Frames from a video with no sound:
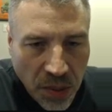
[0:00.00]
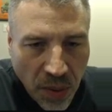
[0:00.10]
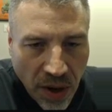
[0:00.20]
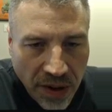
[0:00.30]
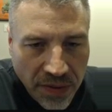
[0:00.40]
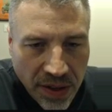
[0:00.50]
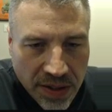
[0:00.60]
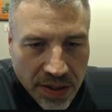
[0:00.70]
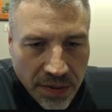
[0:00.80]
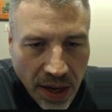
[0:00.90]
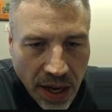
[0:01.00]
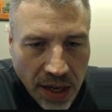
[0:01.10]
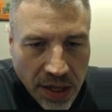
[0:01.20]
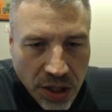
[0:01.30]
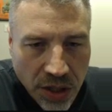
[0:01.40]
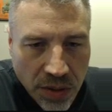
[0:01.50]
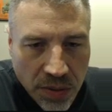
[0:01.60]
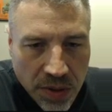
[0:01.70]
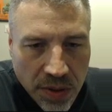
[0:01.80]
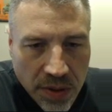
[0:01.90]
preference if you had to
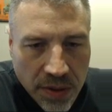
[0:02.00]
choose